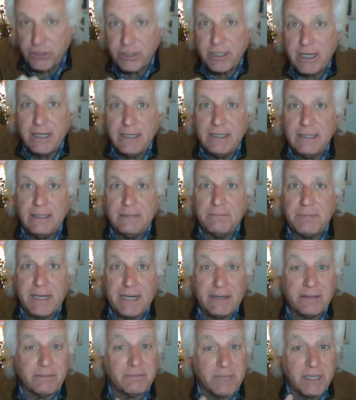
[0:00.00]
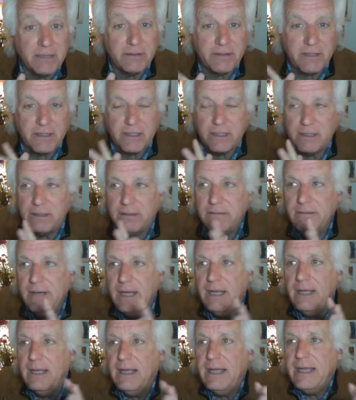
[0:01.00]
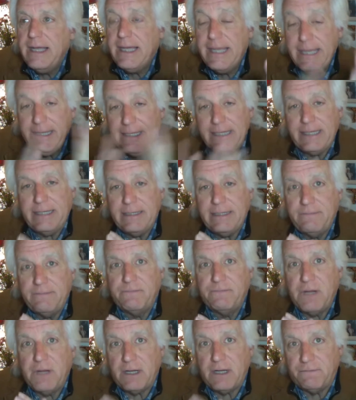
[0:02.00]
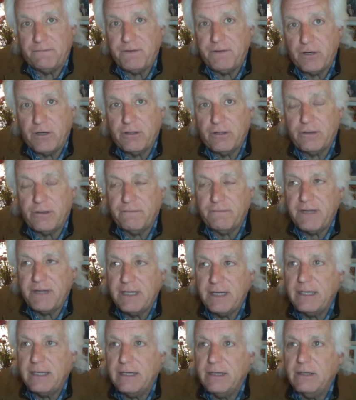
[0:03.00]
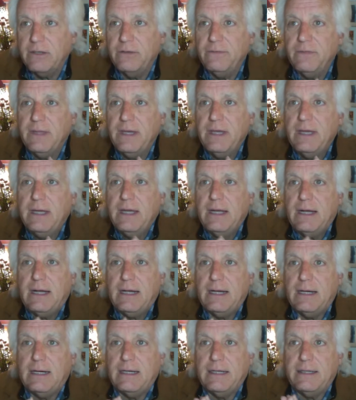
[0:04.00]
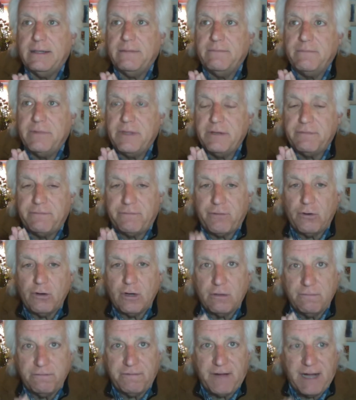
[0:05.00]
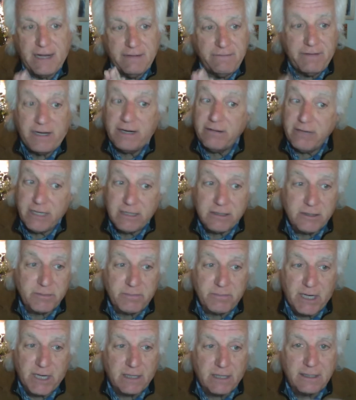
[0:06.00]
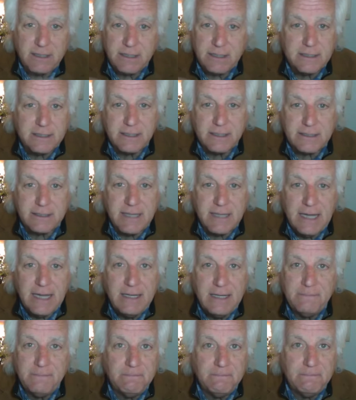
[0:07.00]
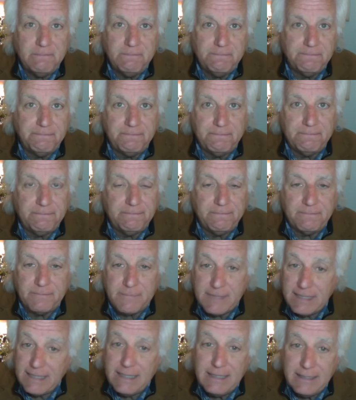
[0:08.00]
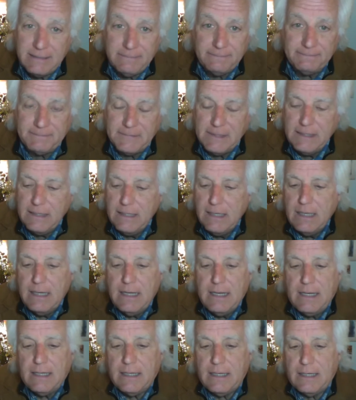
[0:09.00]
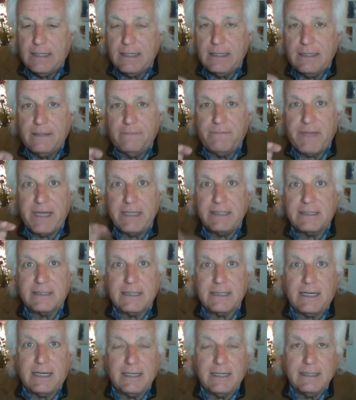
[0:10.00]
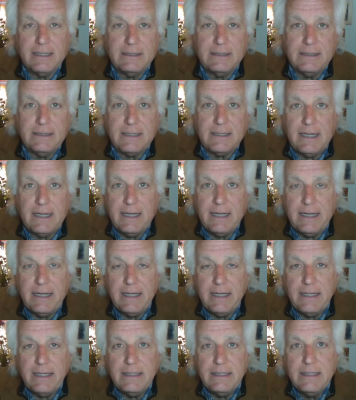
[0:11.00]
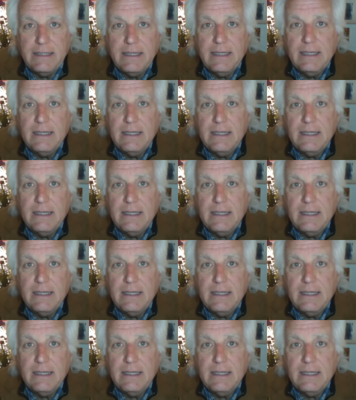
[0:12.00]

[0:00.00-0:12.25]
Shen about a month ago. He did a further video. Uh, the four or five areas, Marlon, it's the same thing. Uh, they signed a